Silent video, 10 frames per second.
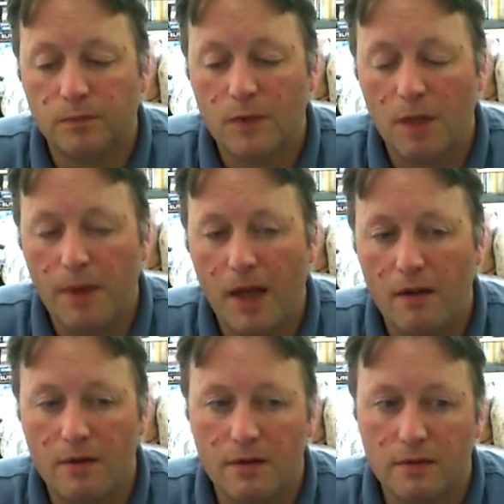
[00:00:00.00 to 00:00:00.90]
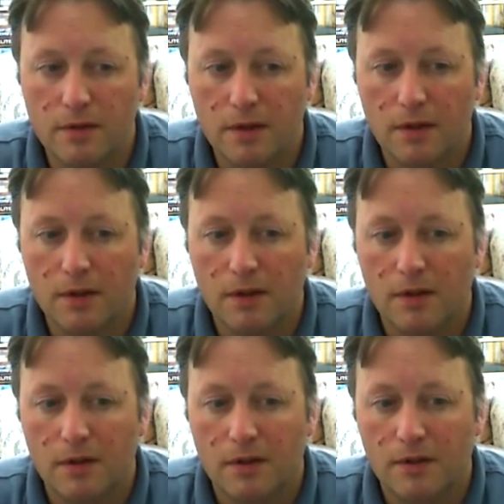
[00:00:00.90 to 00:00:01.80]
about,
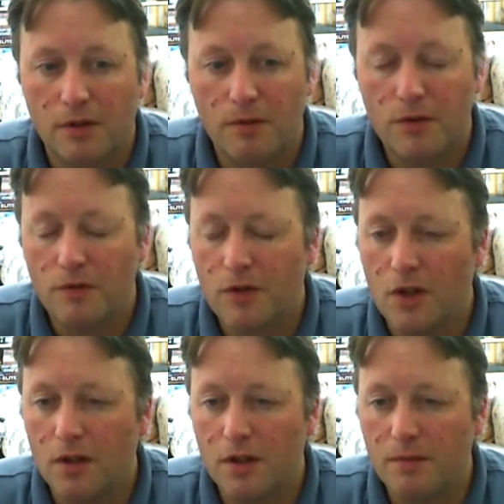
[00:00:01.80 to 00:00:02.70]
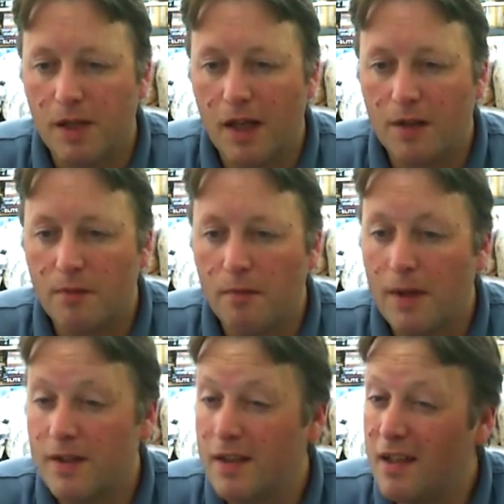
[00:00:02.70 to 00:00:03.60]
so I'm just doing timelines in my head, it's probably
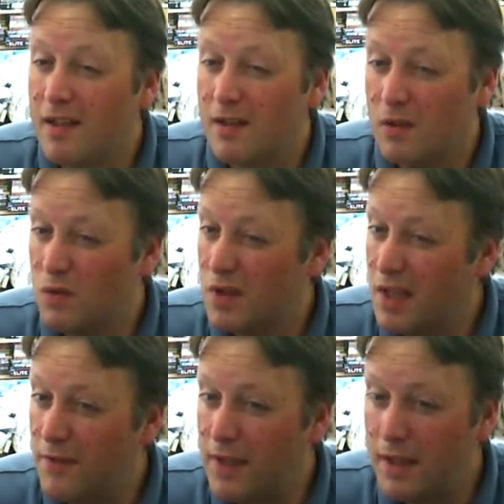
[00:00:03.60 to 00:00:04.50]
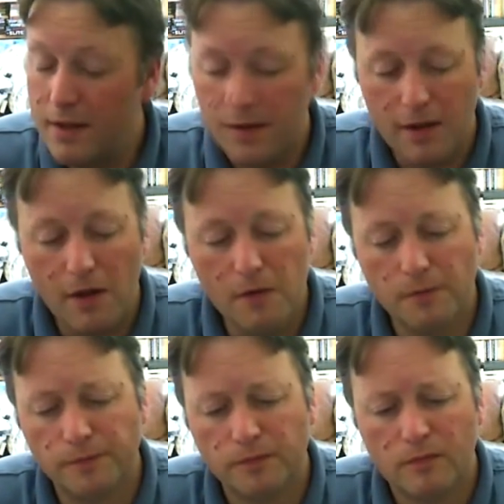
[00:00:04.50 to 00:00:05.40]
about 6 or 7 years ago,
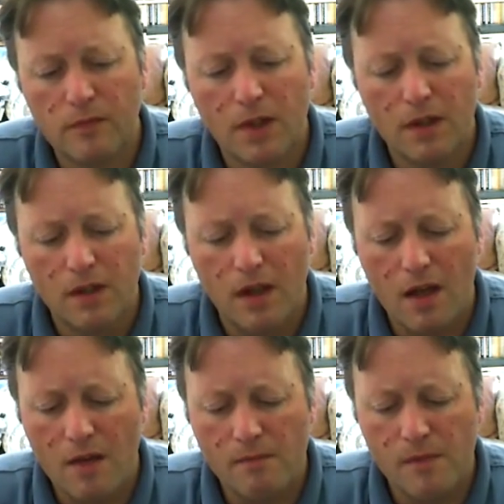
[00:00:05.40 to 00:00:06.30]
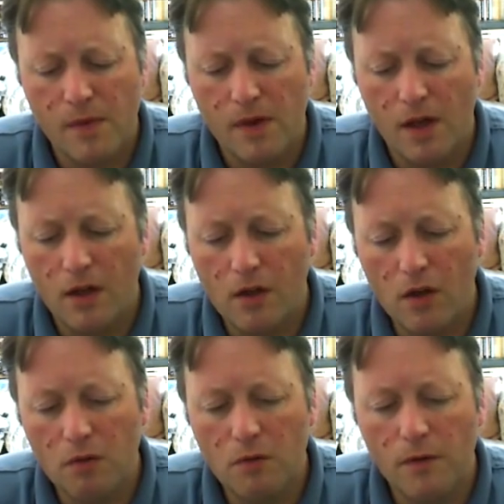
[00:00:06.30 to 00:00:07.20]
and I
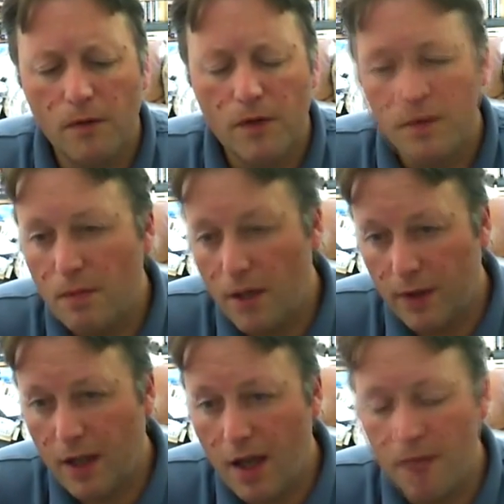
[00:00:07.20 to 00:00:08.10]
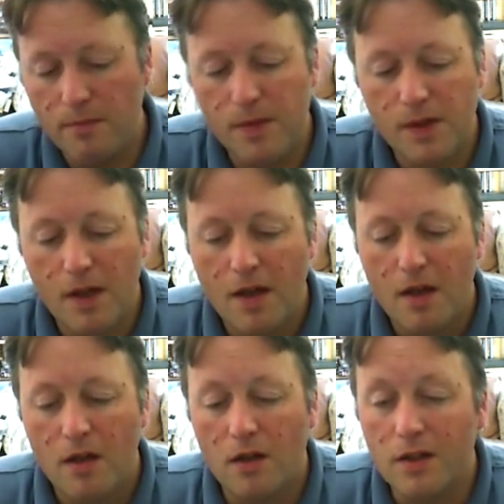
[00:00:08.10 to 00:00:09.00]
got it with some other games,
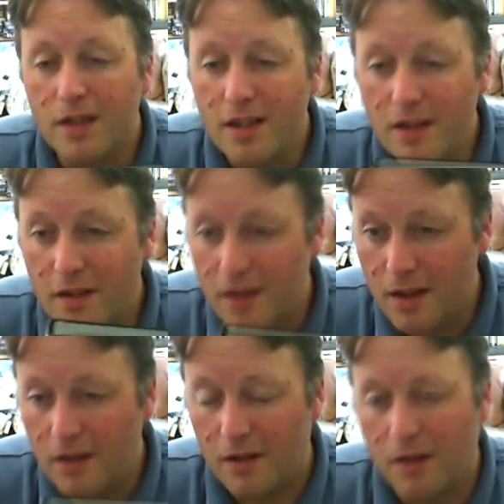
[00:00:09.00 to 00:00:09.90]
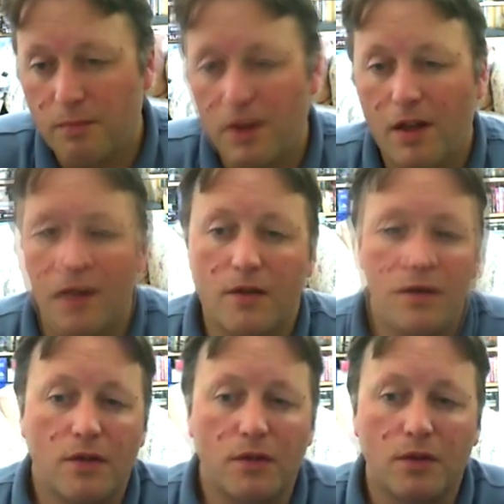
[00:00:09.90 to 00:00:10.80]
and I didn't think I could play it
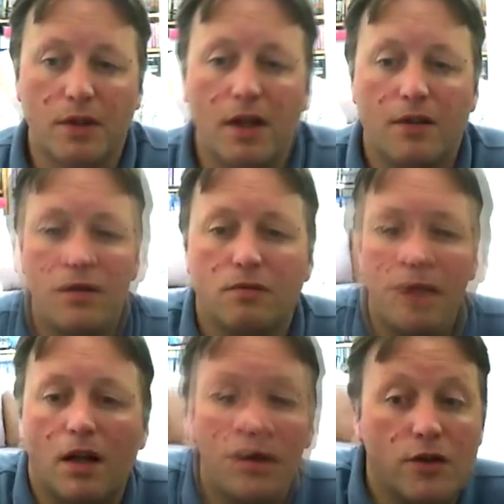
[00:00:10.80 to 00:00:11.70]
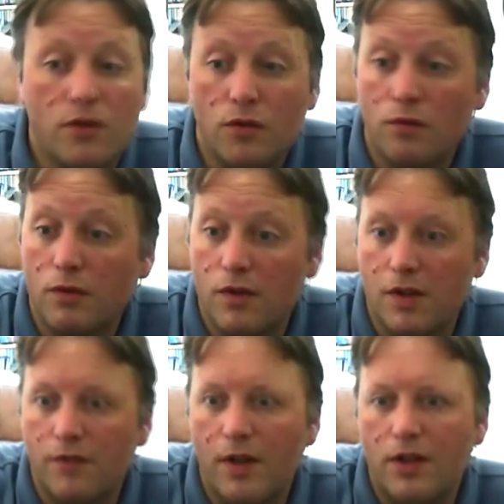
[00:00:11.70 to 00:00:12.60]
because I thought it had too much. I just thought it was an
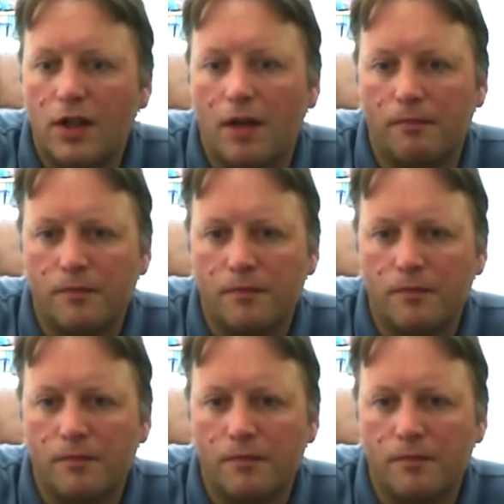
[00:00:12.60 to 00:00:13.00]
adventure game,